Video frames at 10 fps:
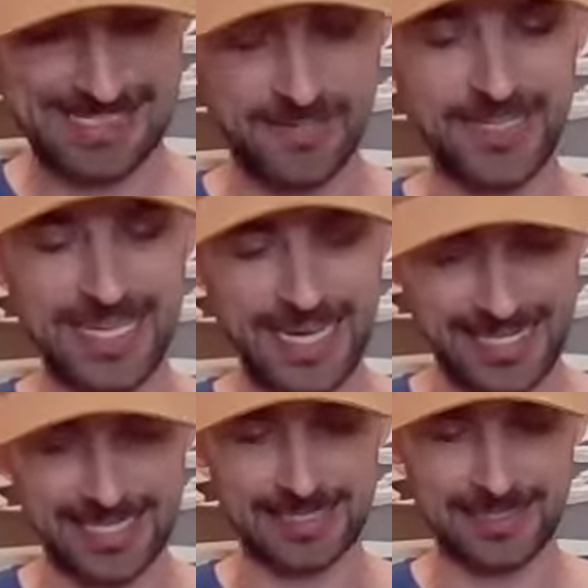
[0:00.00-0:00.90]
of
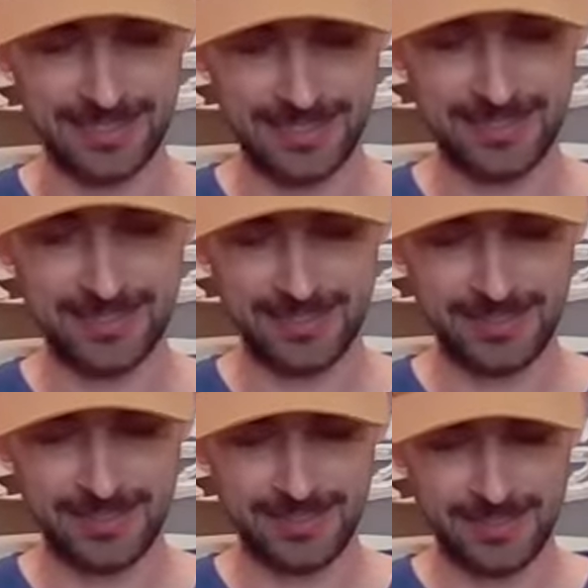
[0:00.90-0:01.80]
getting,
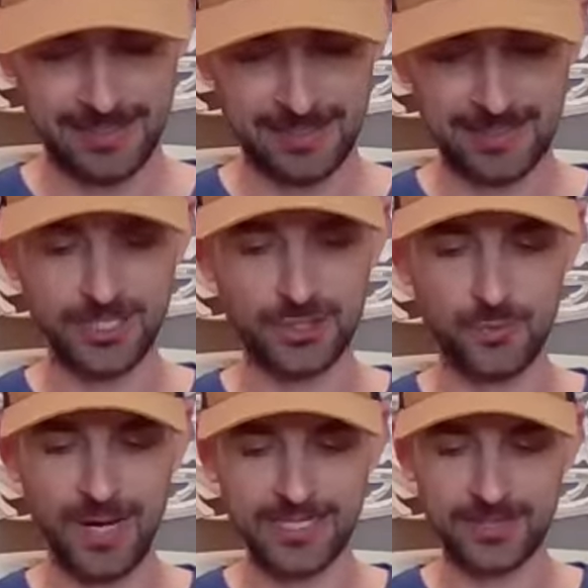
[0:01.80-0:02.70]
they
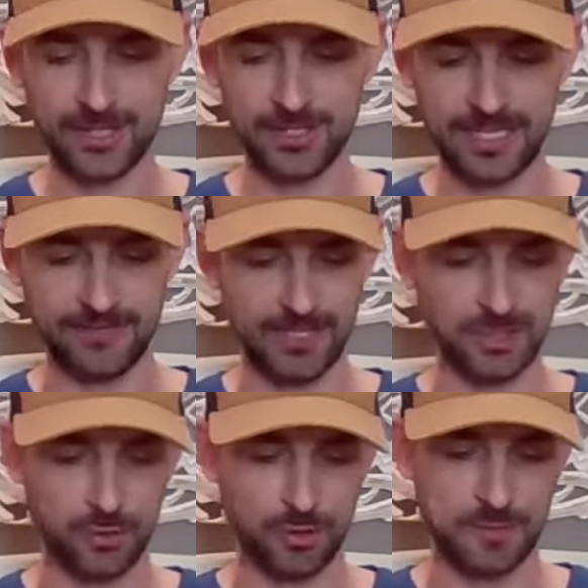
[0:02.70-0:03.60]
direct their
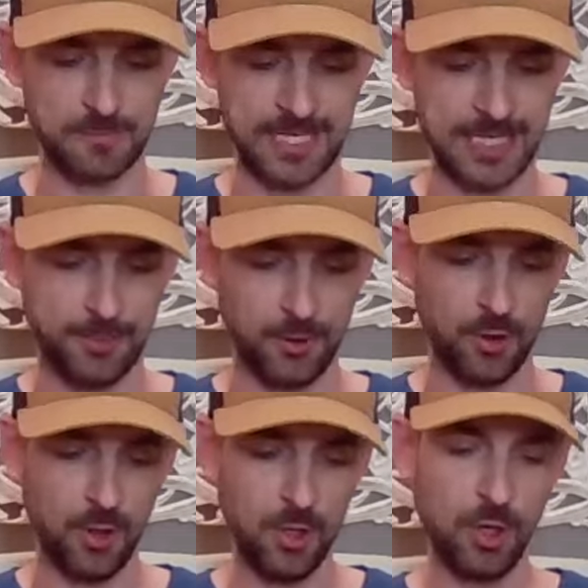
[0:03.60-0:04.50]
giving towards
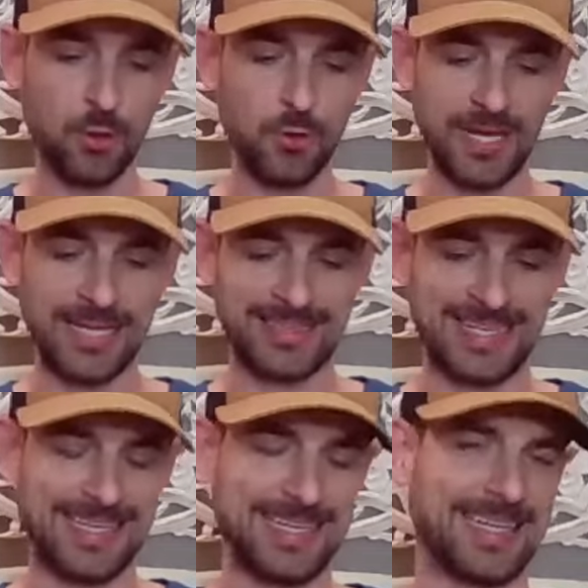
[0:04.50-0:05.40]
people who they
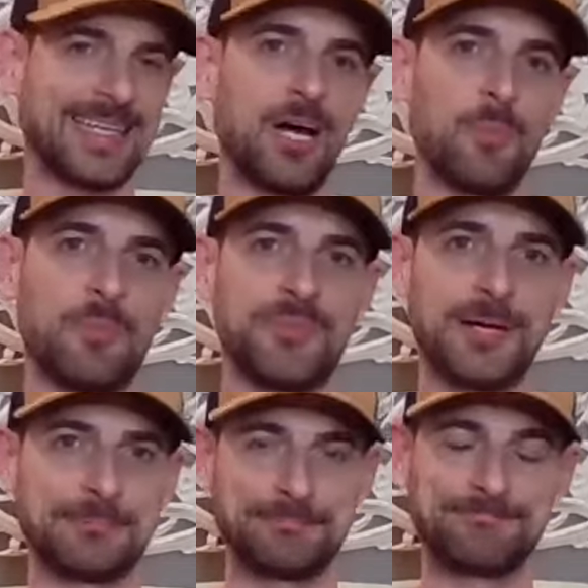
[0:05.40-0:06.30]
think can help
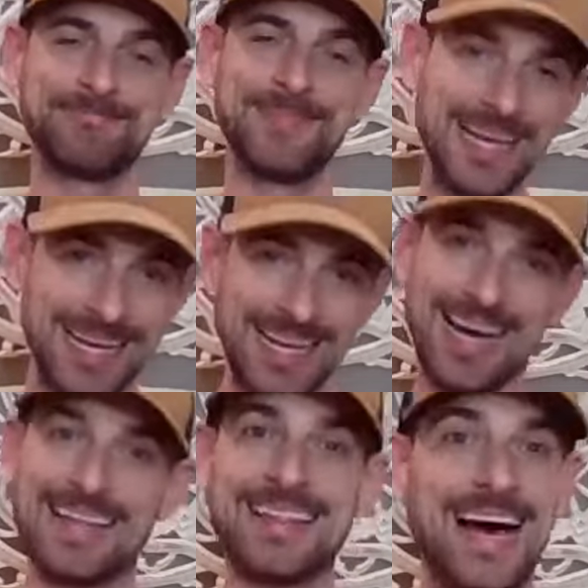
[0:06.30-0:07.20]
them.
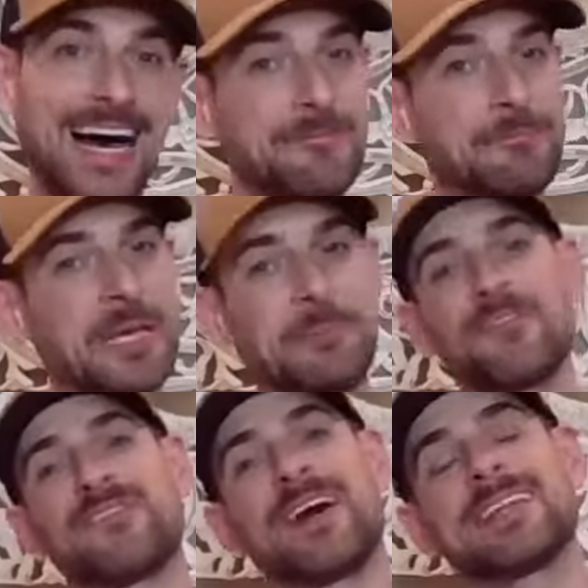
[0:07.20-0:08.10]
A lot of
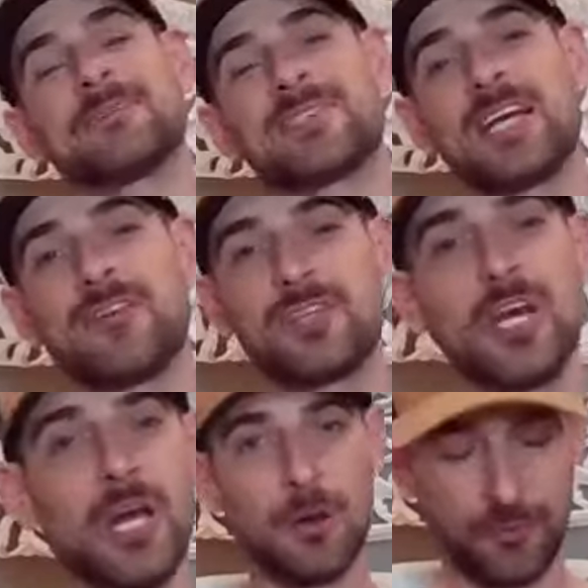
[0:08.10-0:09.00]
people find themselves
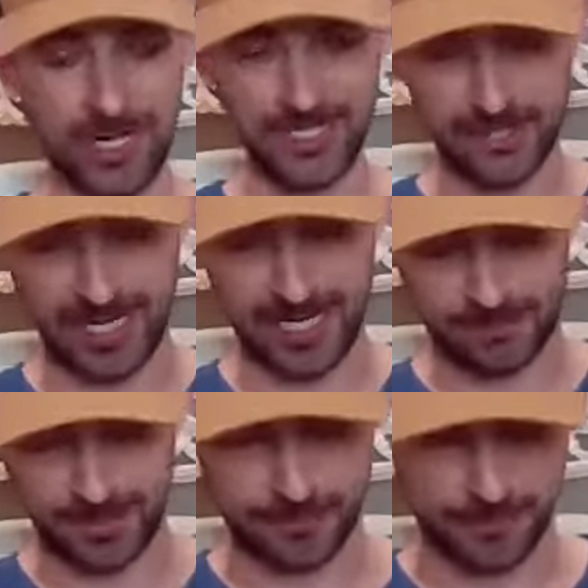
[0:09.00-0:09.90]
Raise your
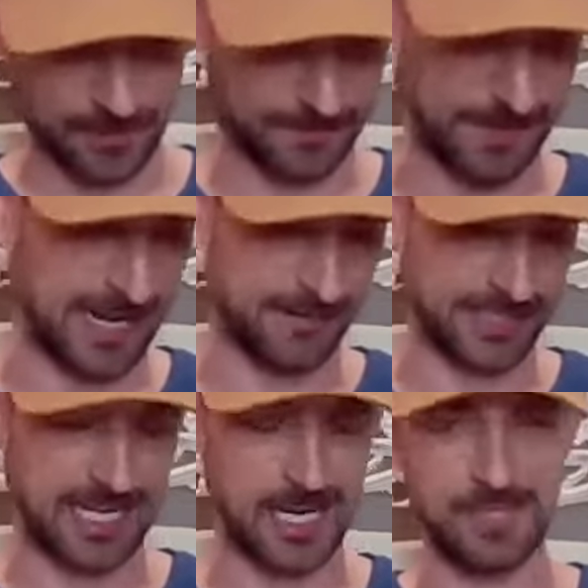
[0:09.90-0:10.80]
hand, put a put a five in
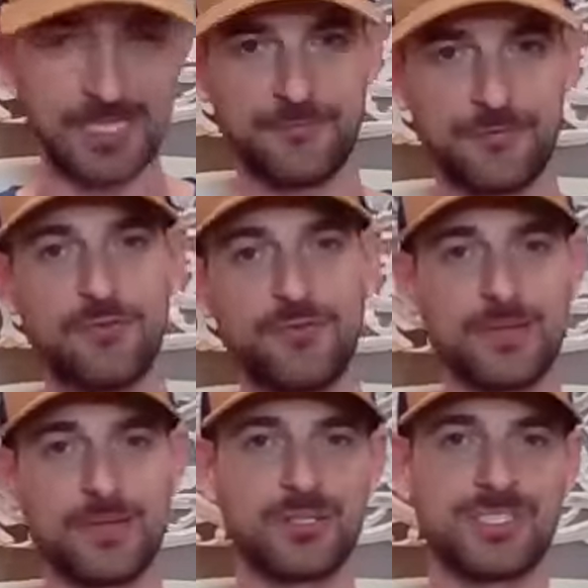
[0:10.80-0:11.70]
the comments if you
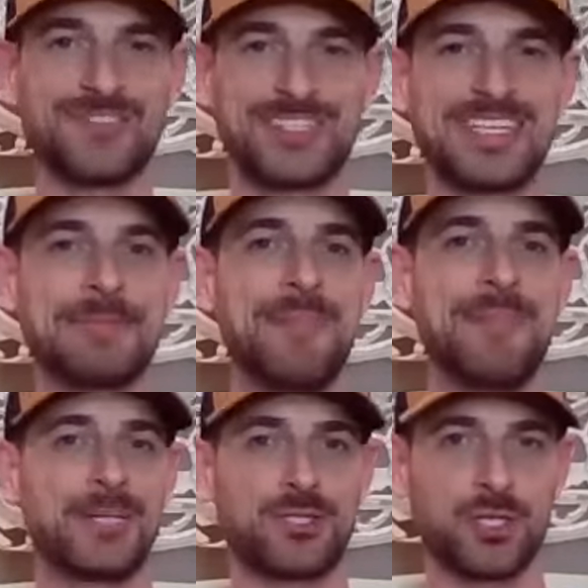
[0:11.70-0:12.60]
found yourselves in the
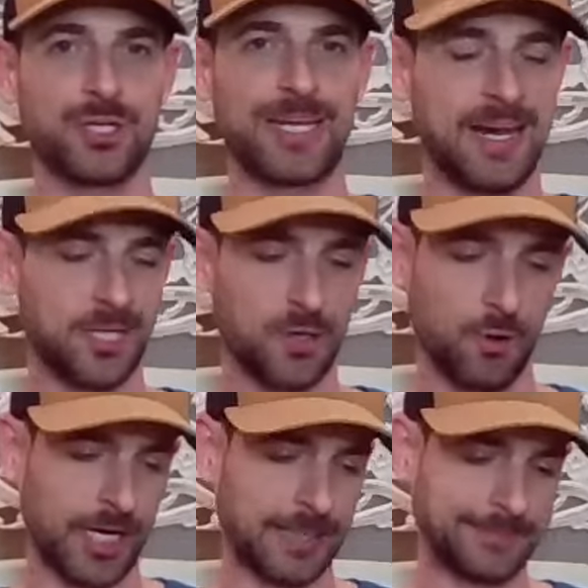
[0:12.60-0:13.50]
matcher
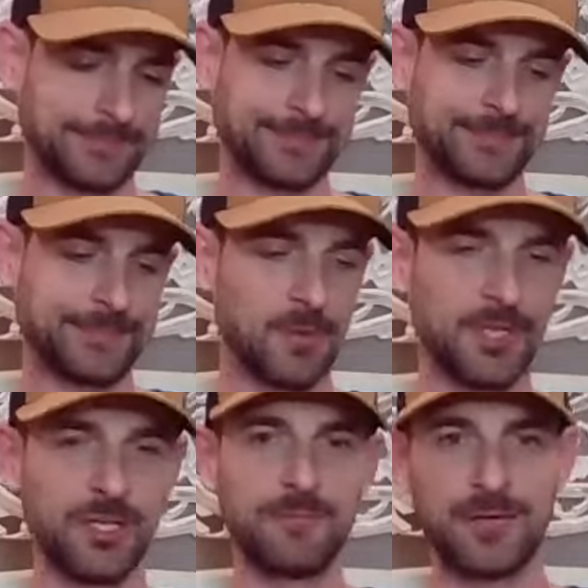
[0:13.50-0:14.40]
category.
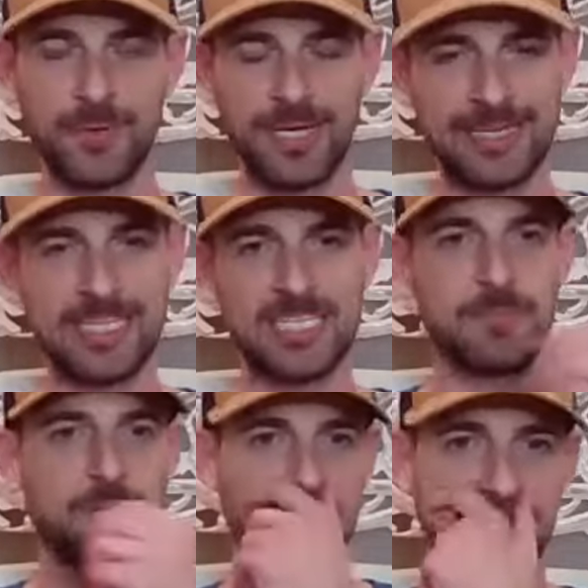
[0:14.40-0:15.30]
When you've been reading this
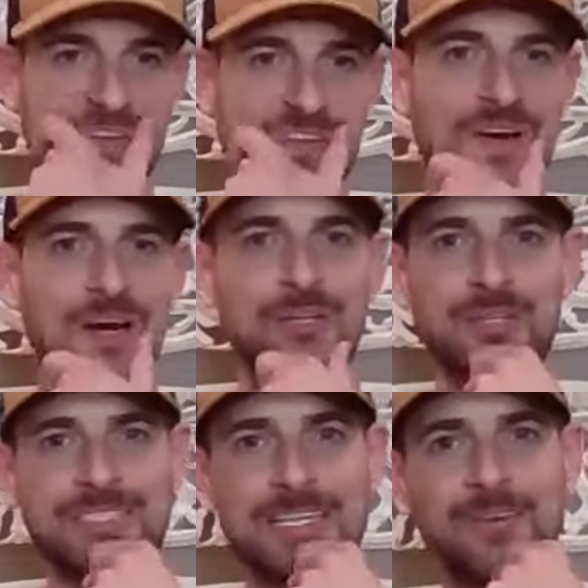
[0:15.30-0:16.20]
book, if you found
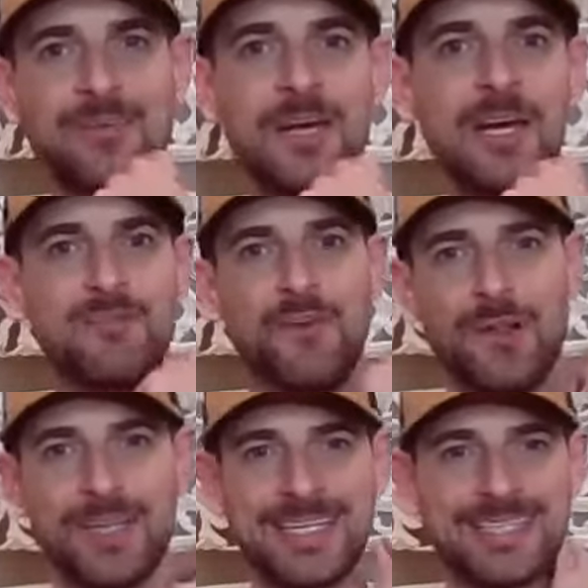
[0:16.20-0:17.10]
yourself
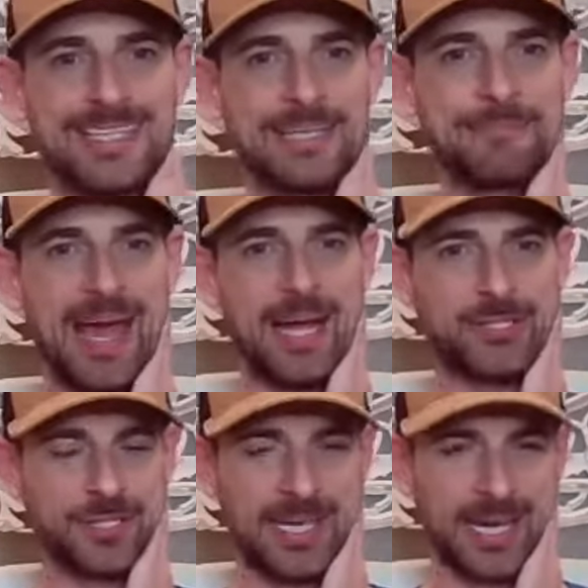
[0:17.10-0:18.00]
falling into the
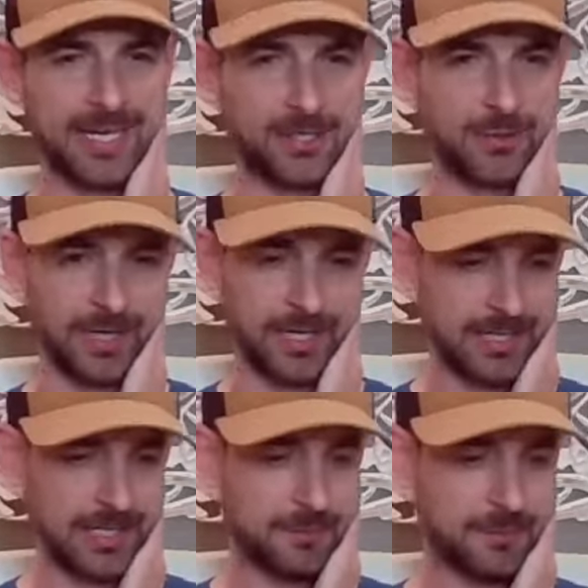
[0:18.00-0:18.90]
matcher category,
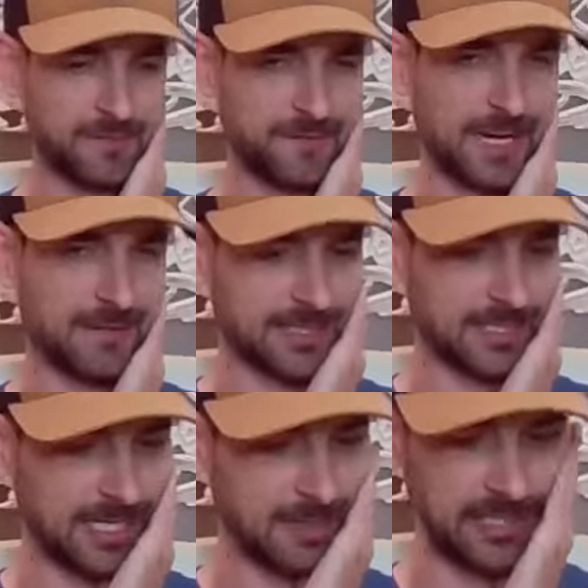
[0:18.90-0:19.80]
put a five in
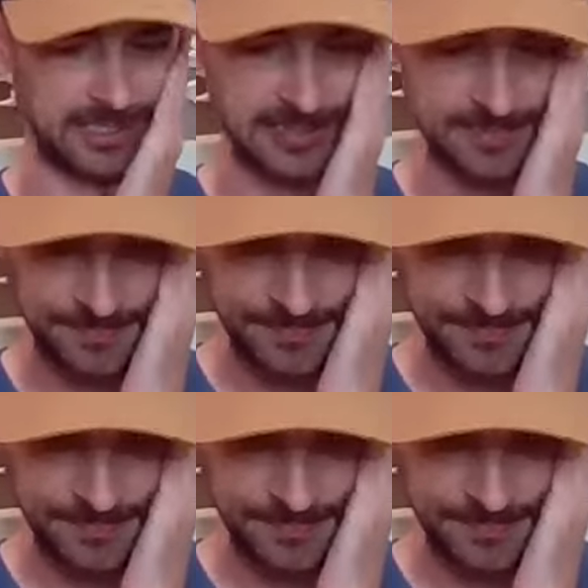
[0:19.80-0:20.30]
the comments.